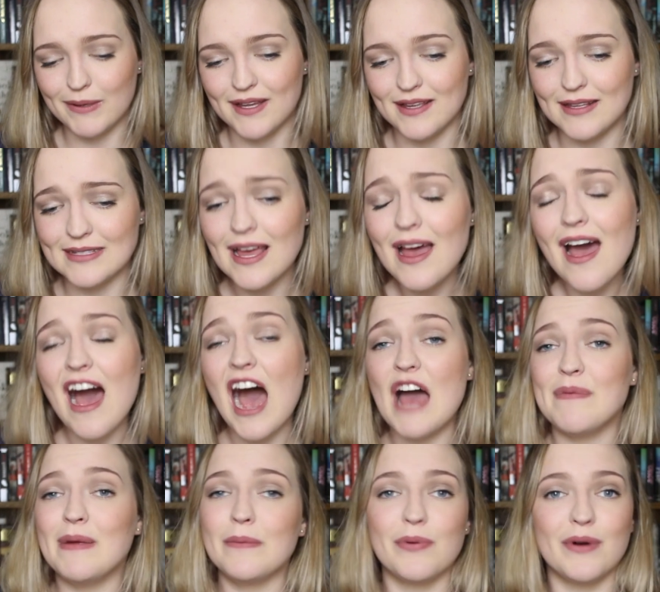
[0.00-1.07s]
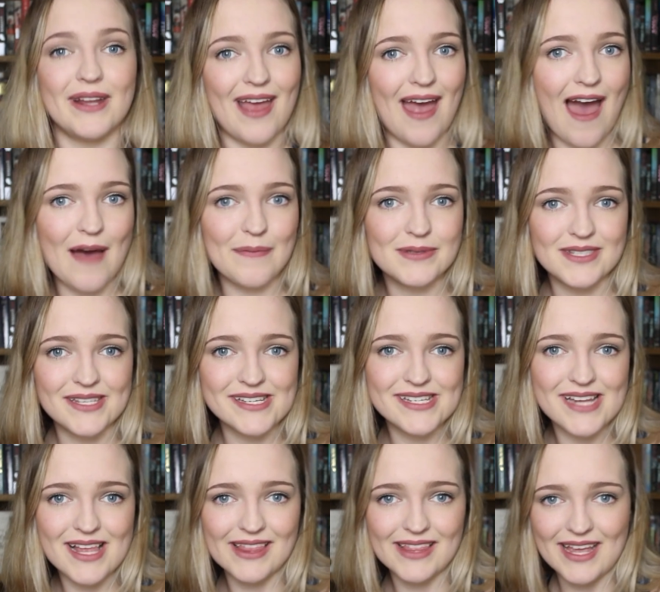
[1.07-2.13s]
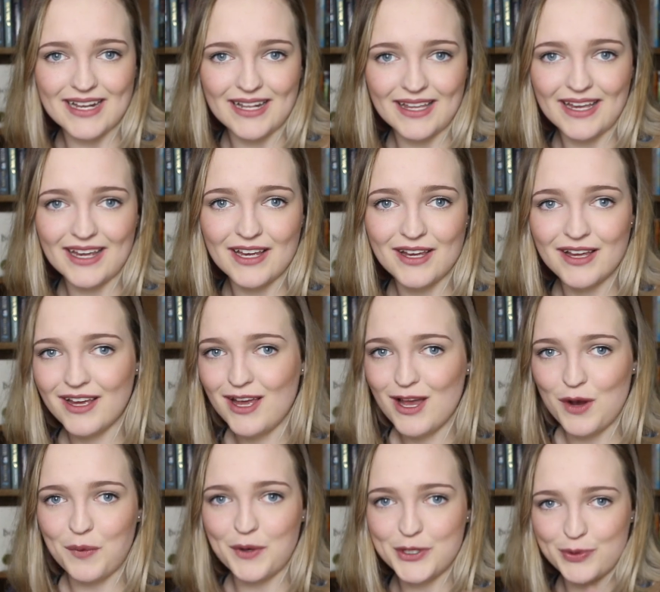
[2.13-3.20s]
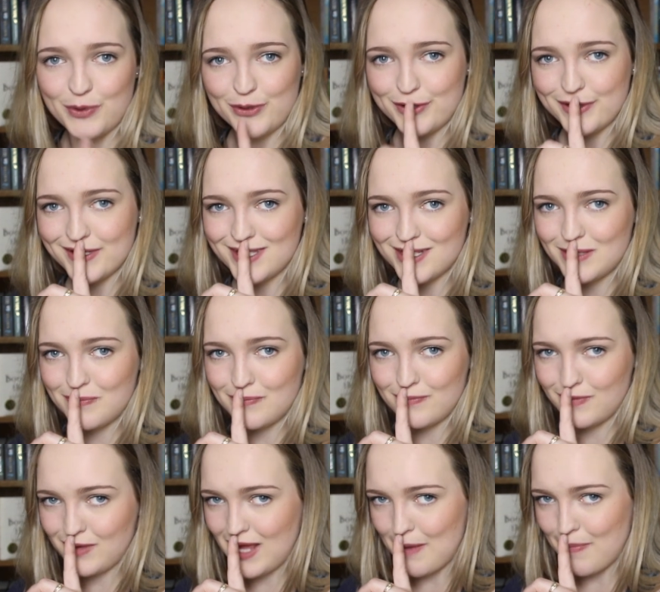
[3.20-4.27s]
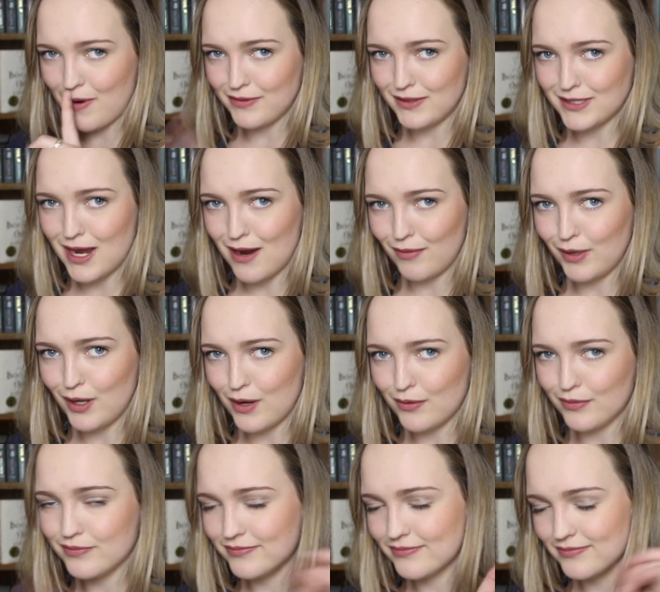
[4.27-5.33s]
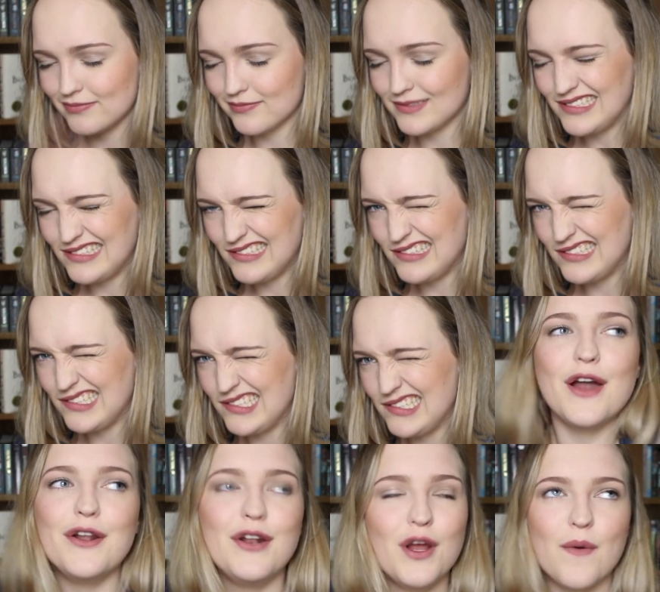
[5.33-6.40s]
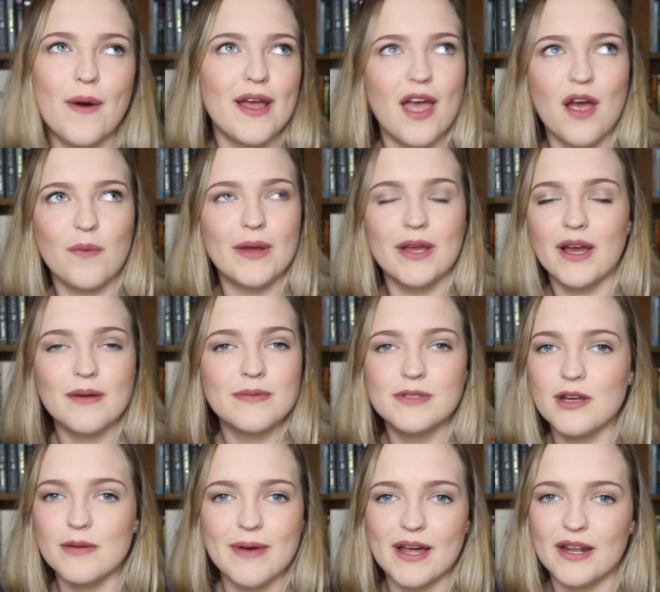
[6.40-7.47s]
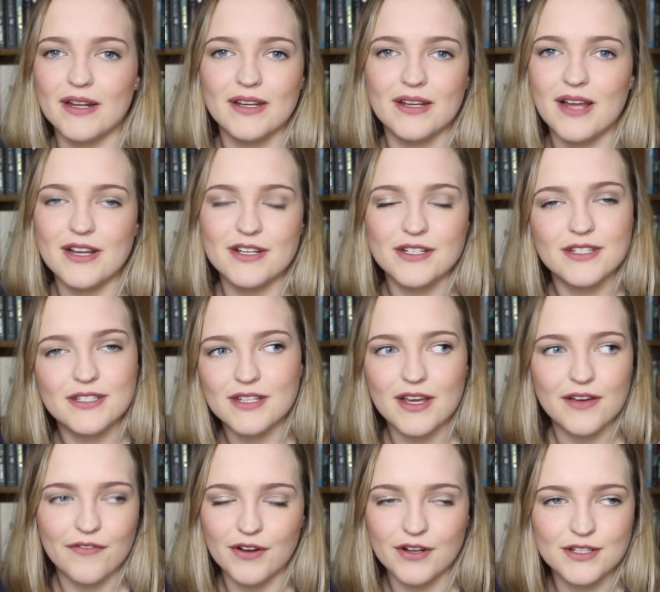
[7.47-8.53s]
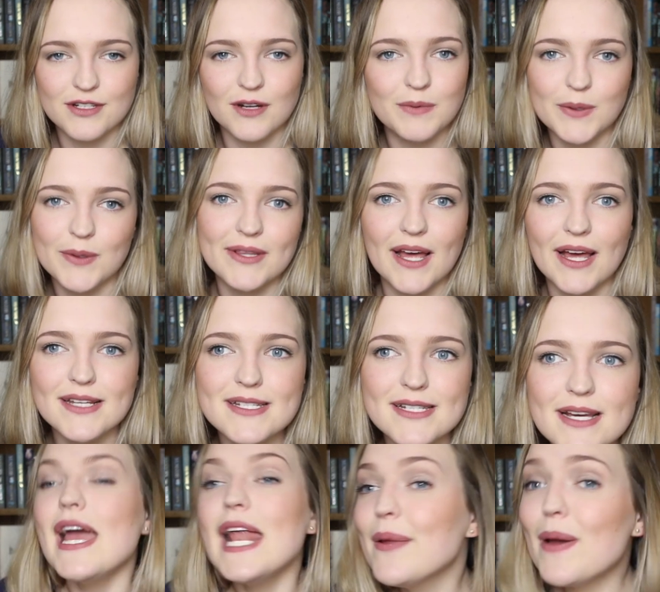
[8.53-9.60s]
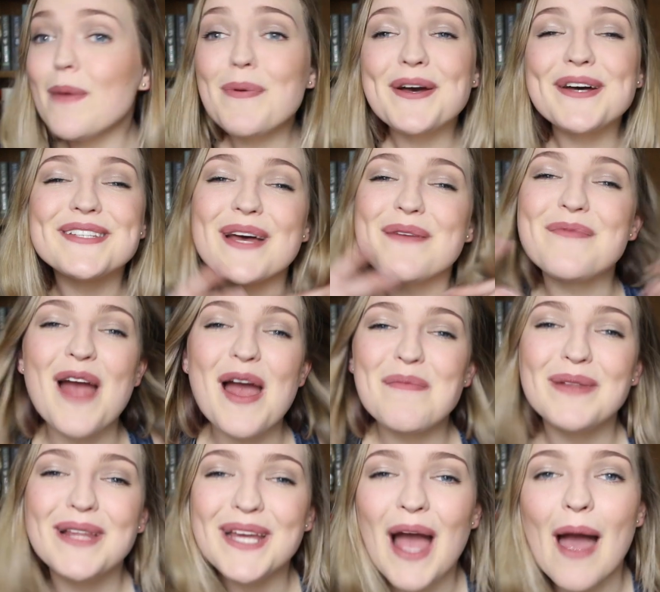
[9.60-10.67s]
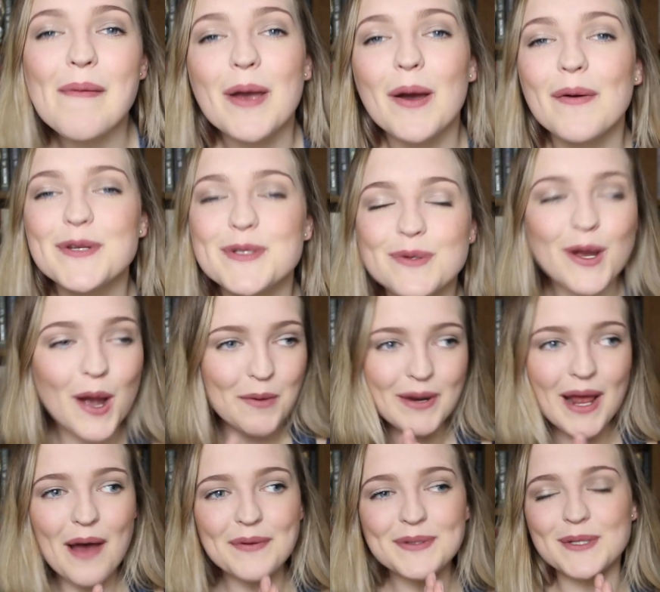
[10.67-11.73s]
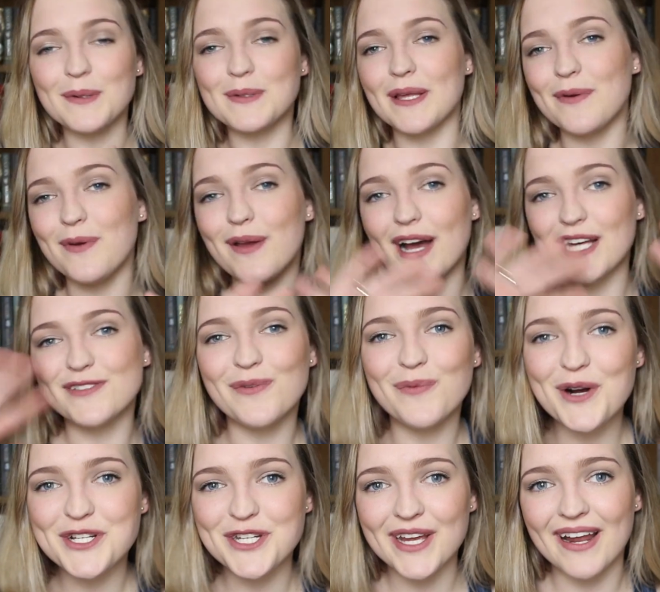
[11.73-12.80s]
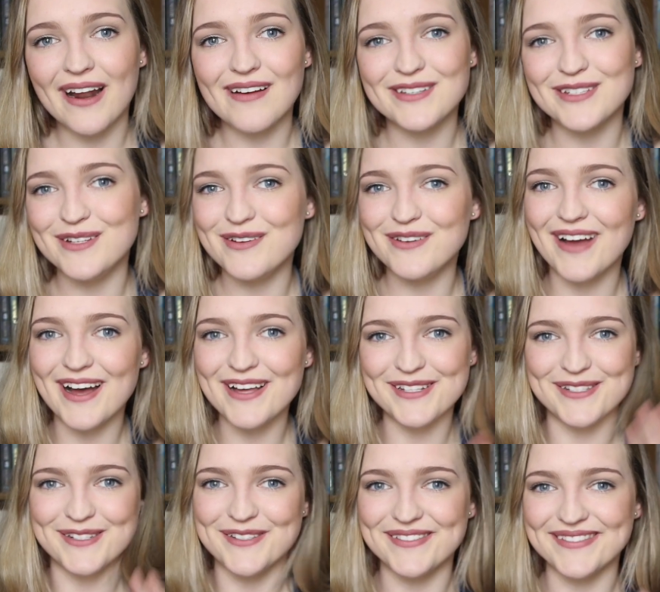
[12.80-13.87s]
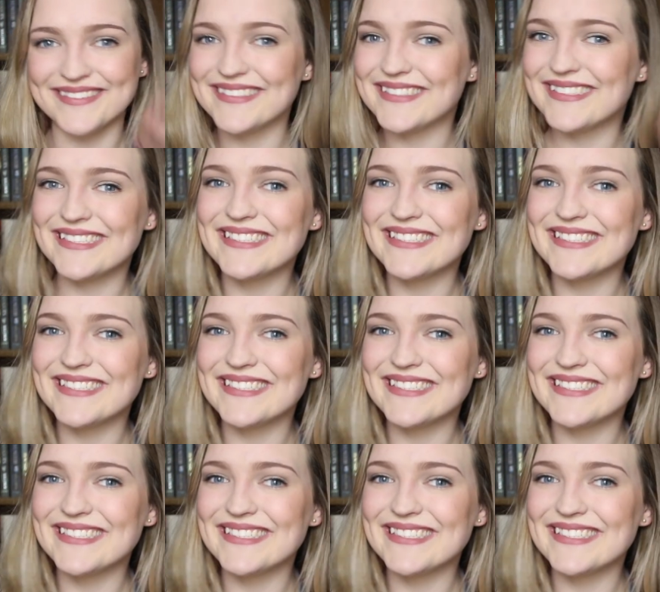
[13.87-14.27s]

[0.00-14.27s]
because I've been pretty absent lately, which will just keep on the down low. I don't know why I wink. I'm so bad at it. I've got to stop doing that. Anyway, because I'm rambling, I'm going to go now. So thank you guys for watching, and I'll see you guys soon.